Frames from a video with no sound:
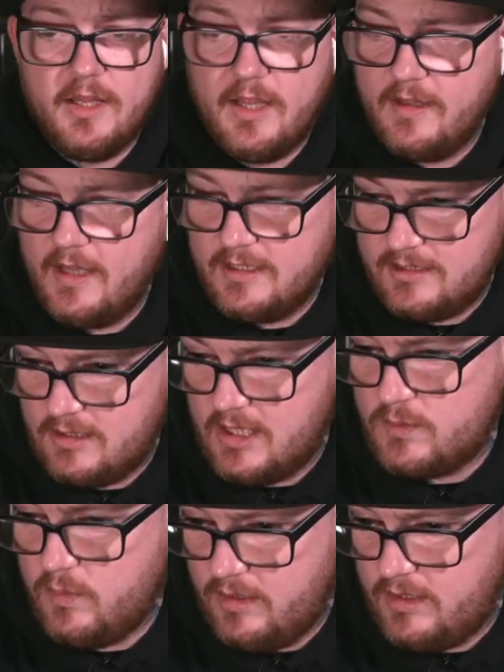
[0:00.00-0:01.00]
And, and that's
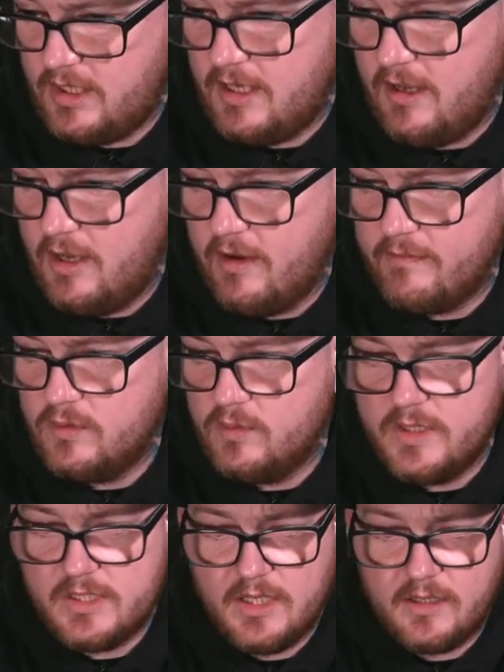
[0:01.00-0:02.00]
that's one thing I, I have
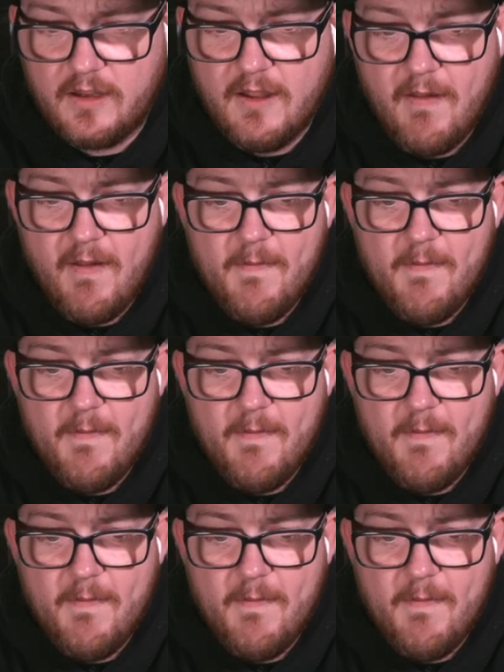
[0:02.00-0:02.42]
noticed, like,